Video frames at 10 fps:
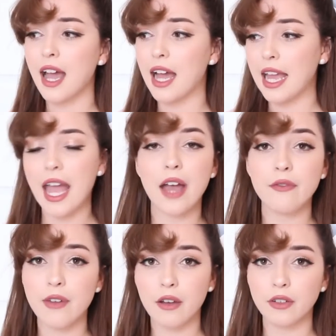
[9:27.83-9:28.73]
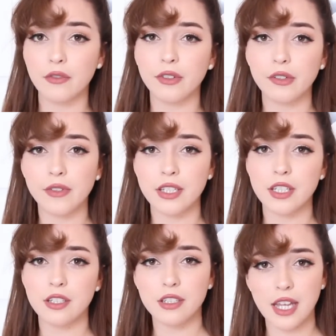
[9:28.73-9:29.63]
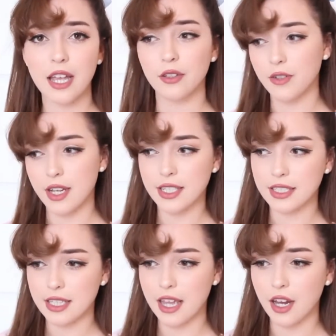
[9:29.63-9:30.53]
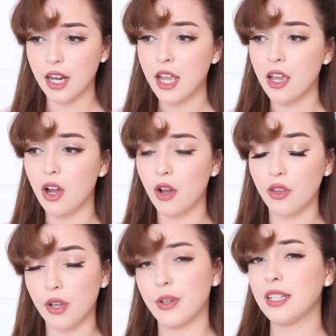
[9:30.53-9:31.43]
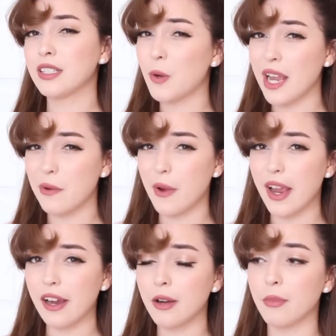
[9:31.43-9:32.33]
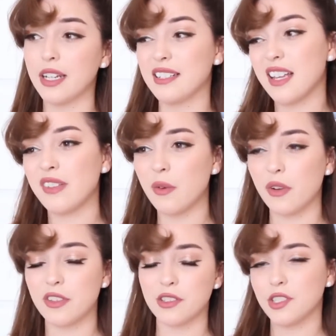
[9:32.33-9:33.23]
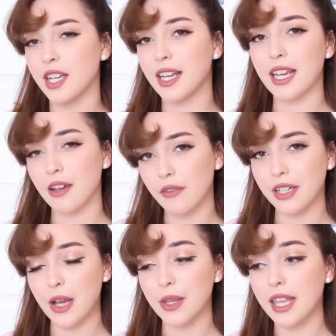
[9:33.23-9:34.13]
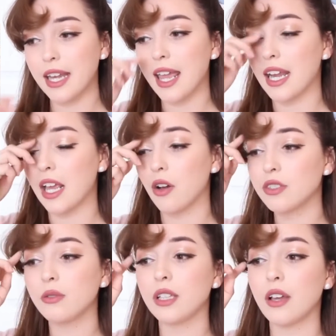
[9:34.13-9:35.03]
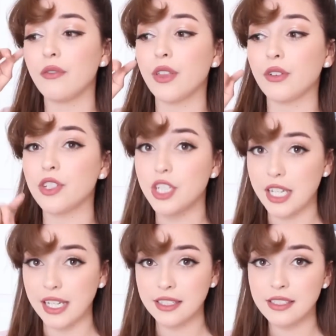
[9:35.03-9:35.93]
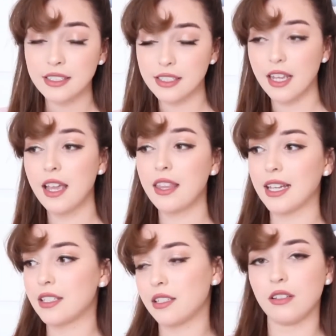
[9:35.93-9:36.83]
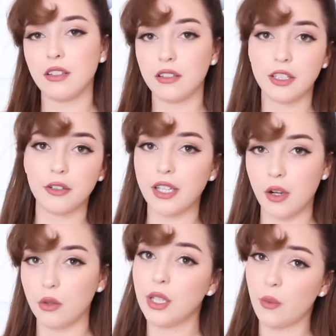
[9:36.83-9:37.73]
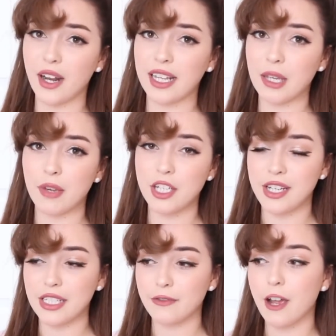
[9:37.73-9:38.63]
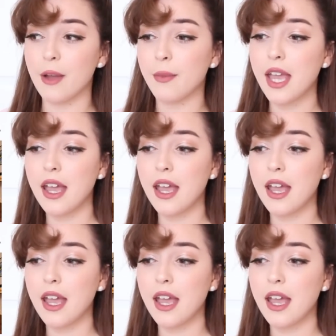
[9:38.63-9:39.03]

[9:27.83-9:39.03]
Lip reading: I have found a few vintage style dresses there, although it is quite rare, but it's definitely worth just checking out every now and then. And I also love their jeans. That's literally only where I get my jeans from.